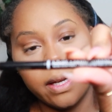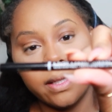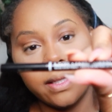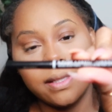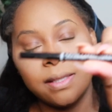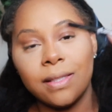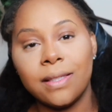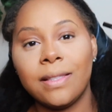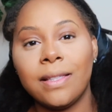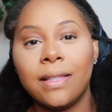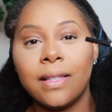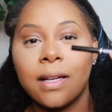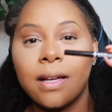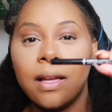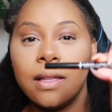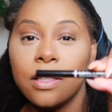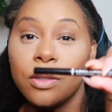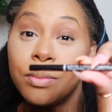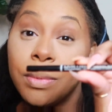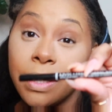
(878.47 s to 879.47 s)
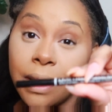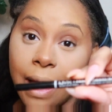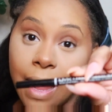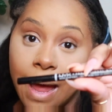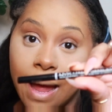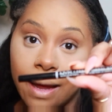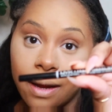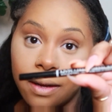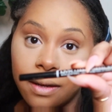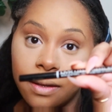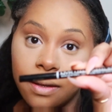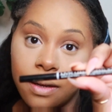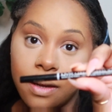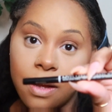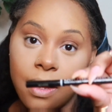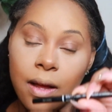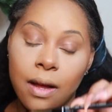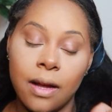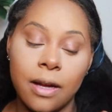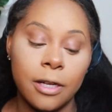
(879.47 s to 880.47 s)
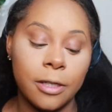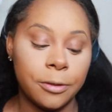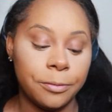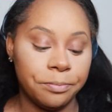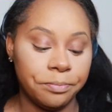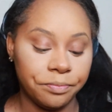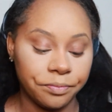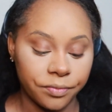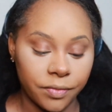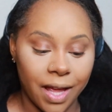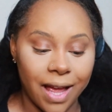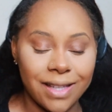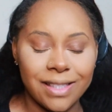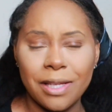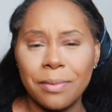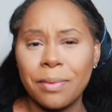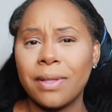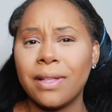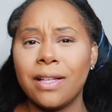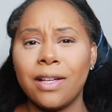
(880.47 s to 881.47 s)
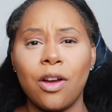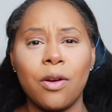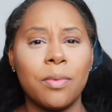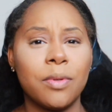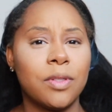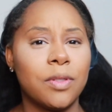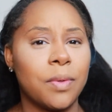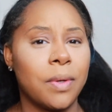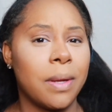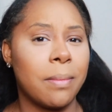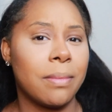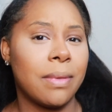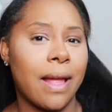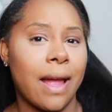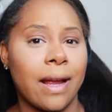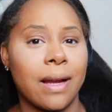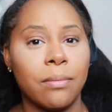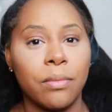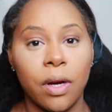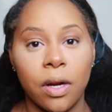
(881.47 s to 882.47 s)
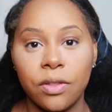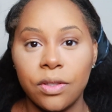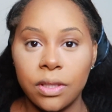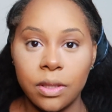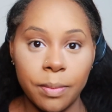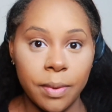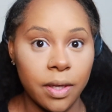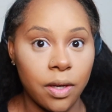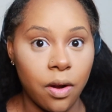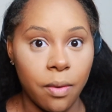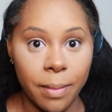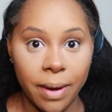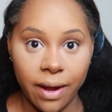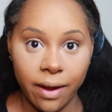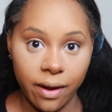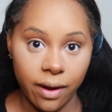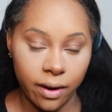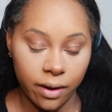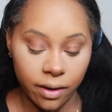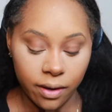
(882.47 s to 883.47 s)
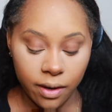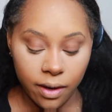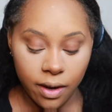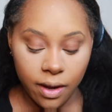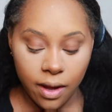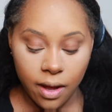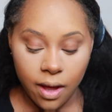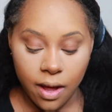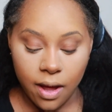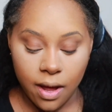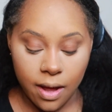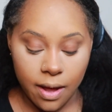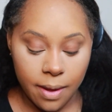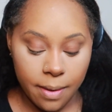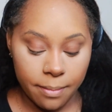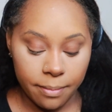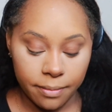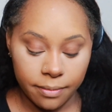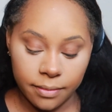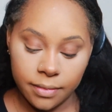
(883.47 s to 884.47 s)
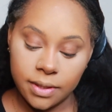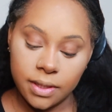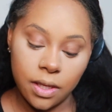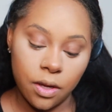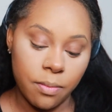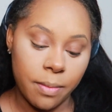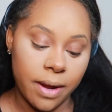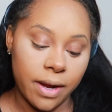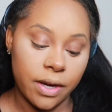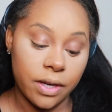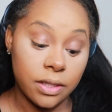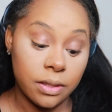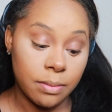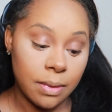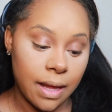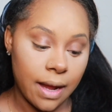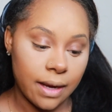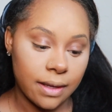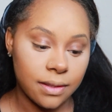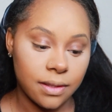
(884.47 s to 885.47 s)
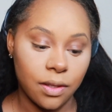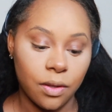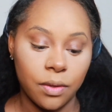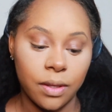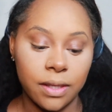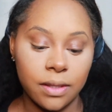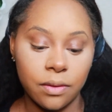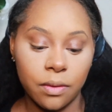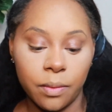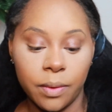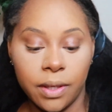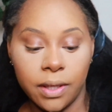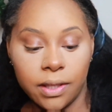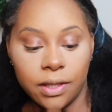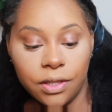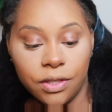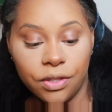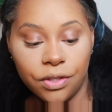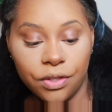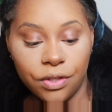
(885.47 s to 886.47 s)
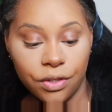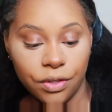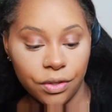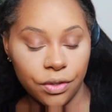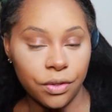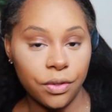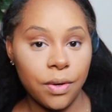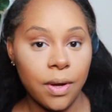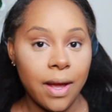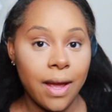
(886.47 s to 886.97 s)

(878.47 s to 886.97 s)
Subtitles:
This is in the color black. I typically go between black and brown, just depending on my hair. So my hair is black, so that's what we're gonna do.